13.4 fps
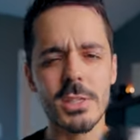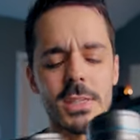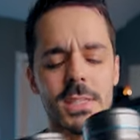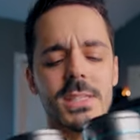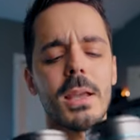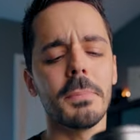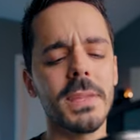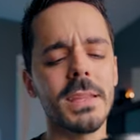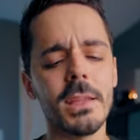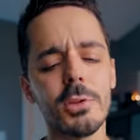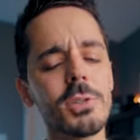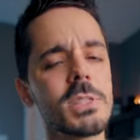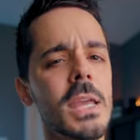is something
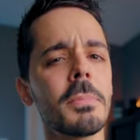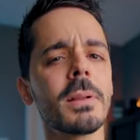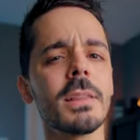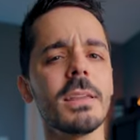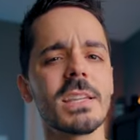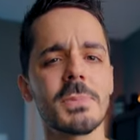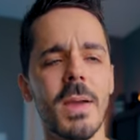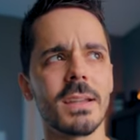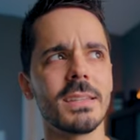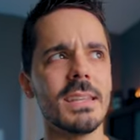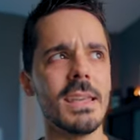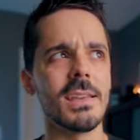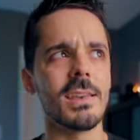that you'd typically
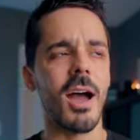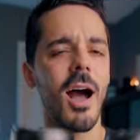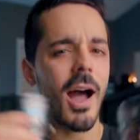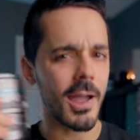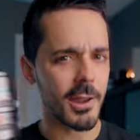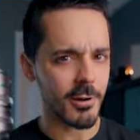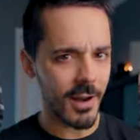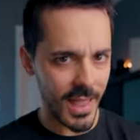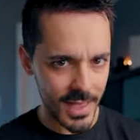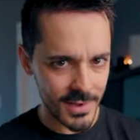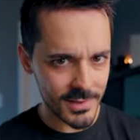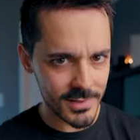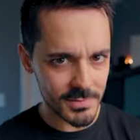expect in higher
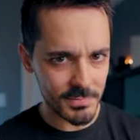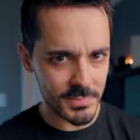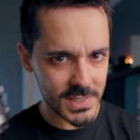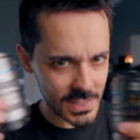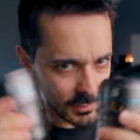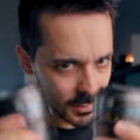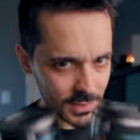end cinema